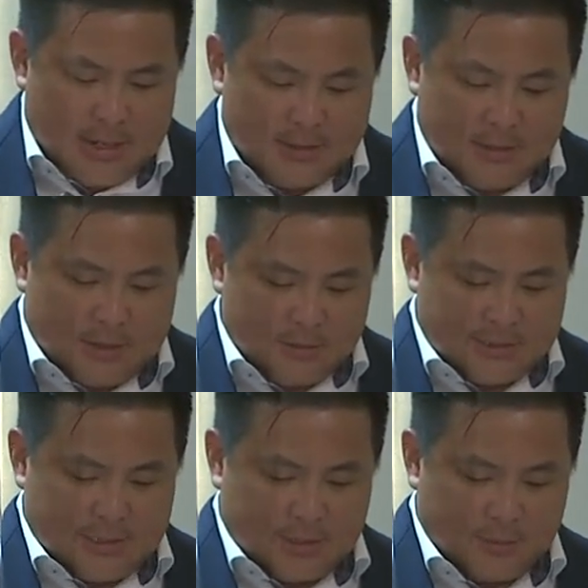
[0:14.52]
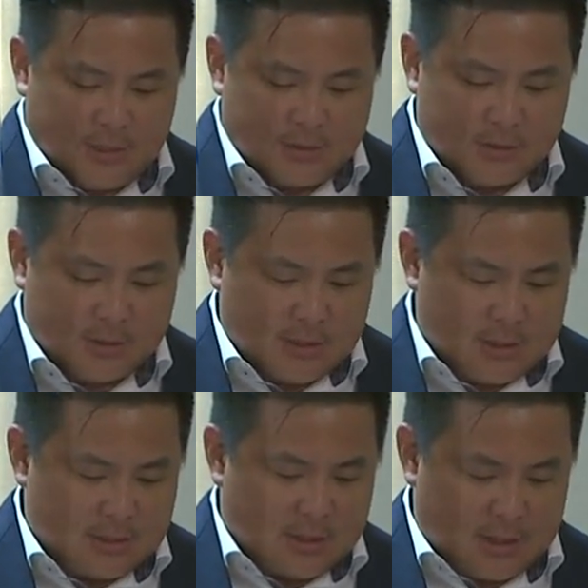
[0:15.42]
At the outset, I would like to
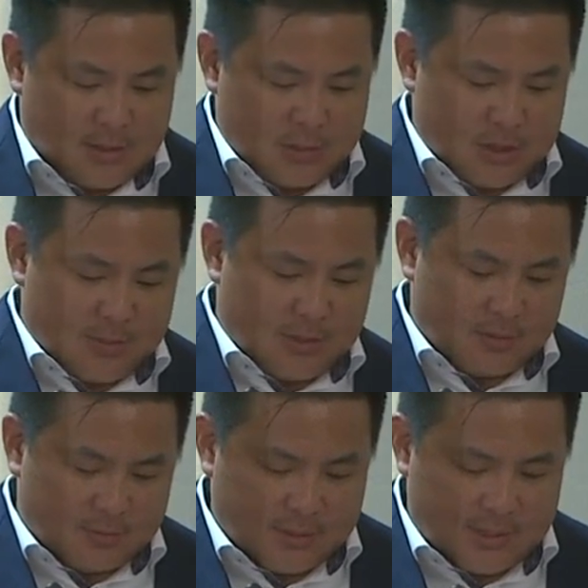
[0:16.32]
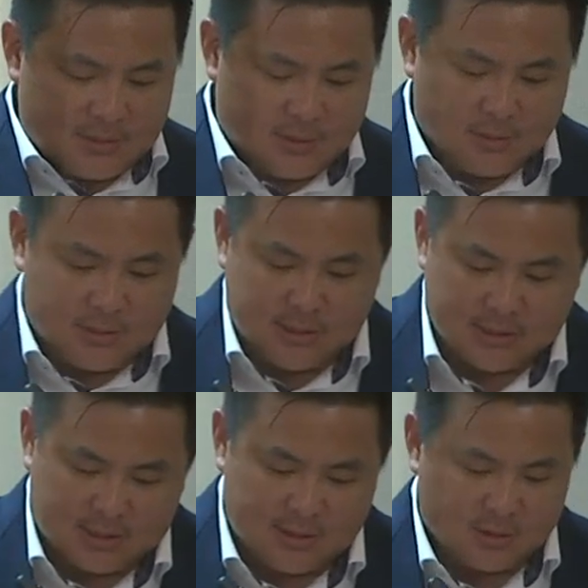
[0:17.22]
declare that I am Chairman of the
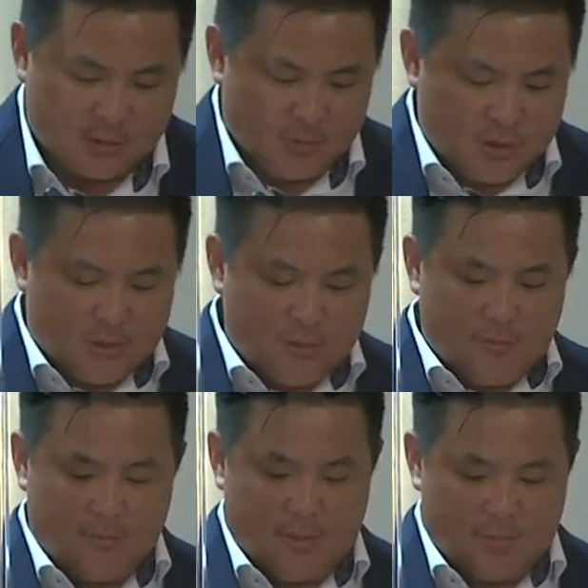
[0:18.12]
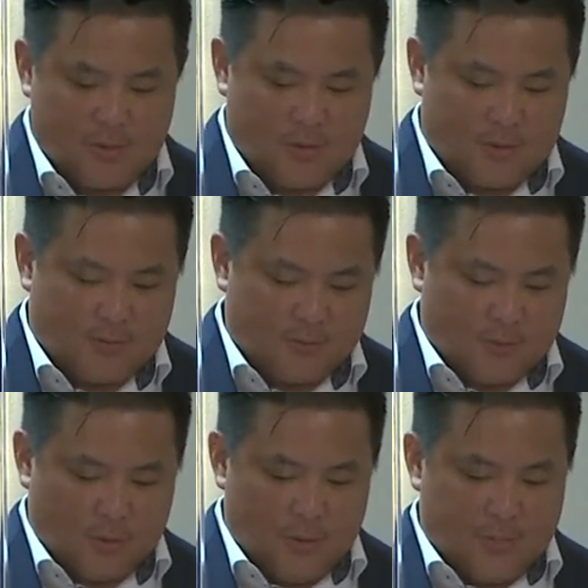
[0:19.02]
SNOC's Athletes Commission, Member of
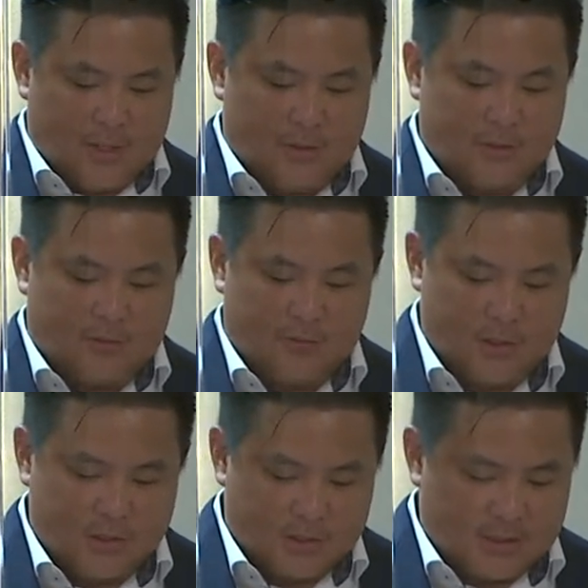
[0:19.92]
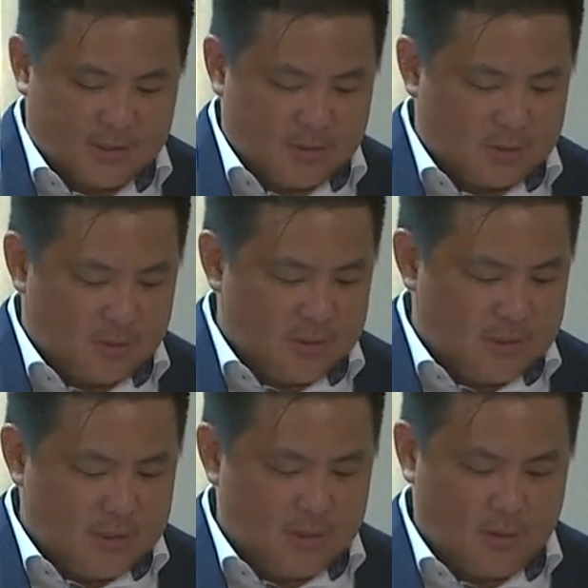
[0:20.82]
the Olympic Council of Asia's Athletes
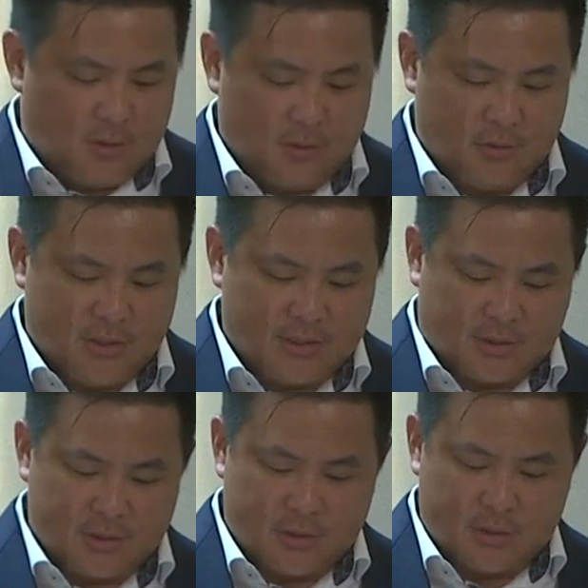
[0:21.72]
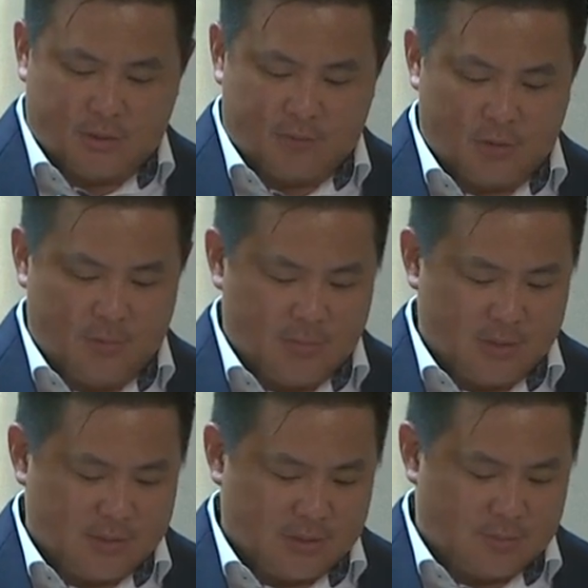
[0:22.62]
Committee, Honorary Secretary of
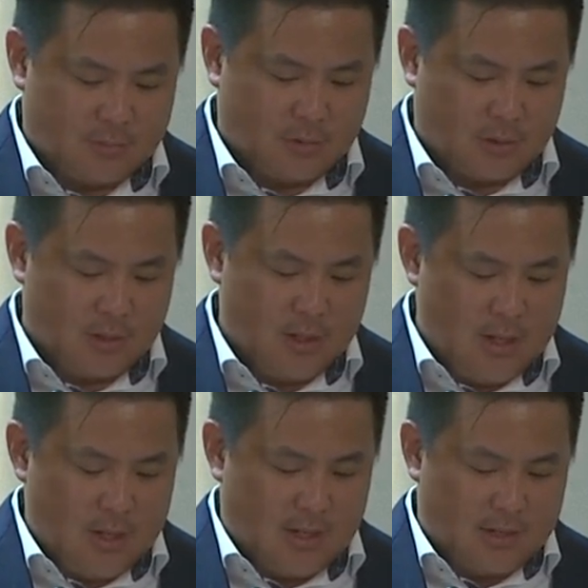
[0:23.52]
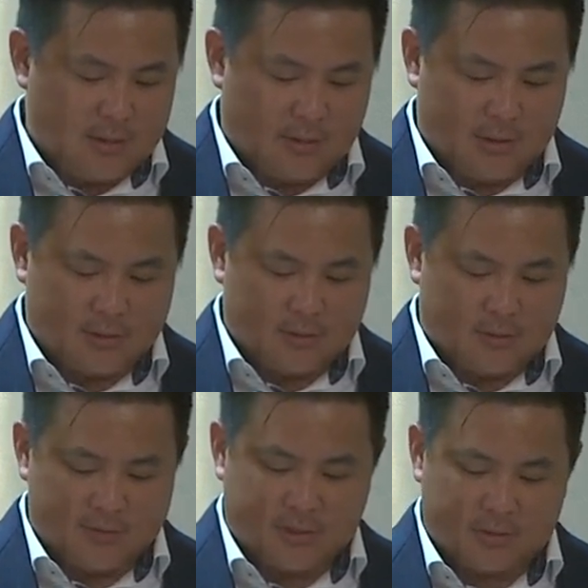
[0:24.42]
Olympians Singapore, and Director
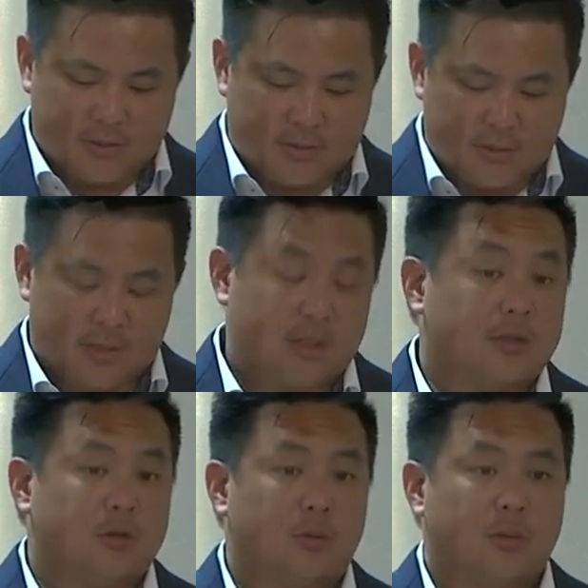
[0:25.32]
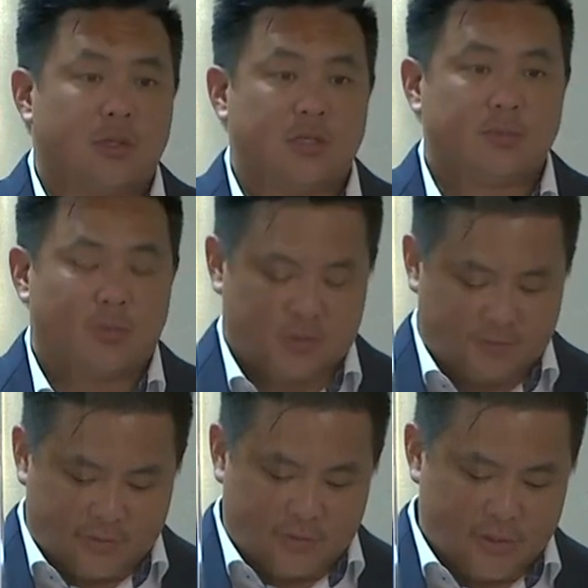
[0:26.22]
of Secretariat at the Global
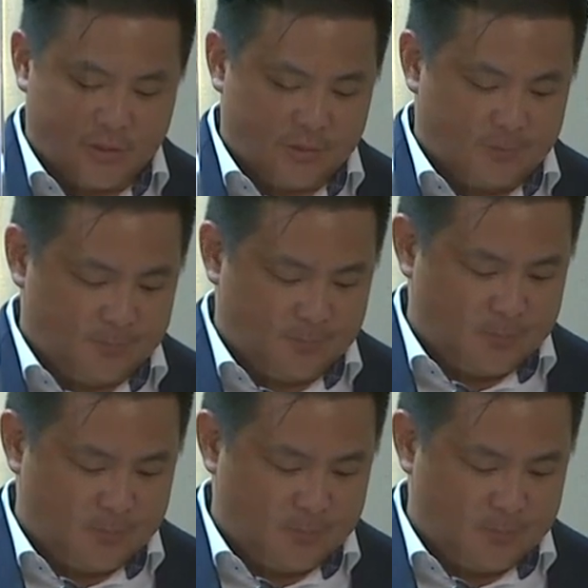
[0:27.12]
Esports Federation.